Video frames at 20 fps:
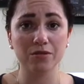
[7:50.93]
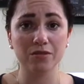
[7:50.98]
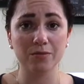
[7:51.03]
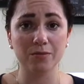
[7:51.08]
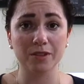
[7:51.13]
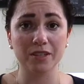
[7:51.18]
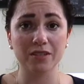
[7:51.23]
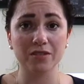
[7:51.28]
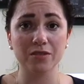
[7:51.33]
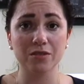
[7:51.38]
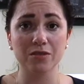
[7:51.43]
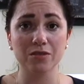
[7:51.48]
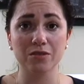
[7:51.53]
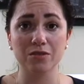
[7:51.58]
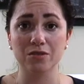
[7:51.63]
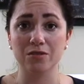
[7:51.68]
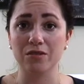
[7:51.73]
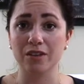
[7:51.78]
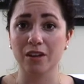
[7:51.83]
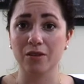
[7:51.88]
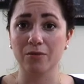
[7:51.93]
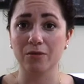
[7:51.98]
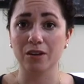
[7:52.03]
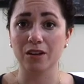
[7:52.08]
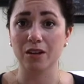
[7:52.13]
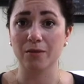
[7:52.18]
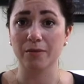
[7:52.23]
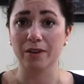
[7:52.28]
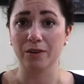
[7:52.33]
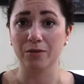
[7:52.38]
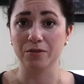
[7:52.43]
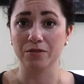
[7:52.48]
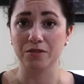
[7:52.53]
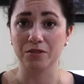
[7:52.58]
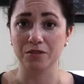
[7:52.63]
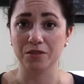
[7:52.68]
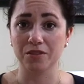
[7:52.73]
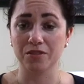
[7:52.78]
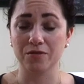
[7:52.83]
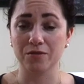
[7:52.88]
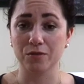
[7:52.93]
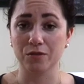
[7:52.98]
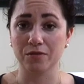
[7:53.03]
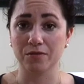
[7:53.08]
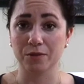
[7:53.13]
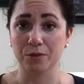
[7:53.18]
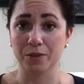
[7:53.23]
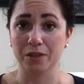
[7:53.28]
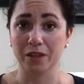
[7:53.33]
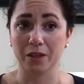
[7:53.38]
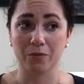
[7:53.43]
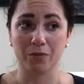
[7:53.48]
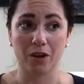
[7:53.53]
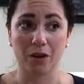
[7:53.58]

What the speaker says: split soles do not work on my old studio's floor for doing like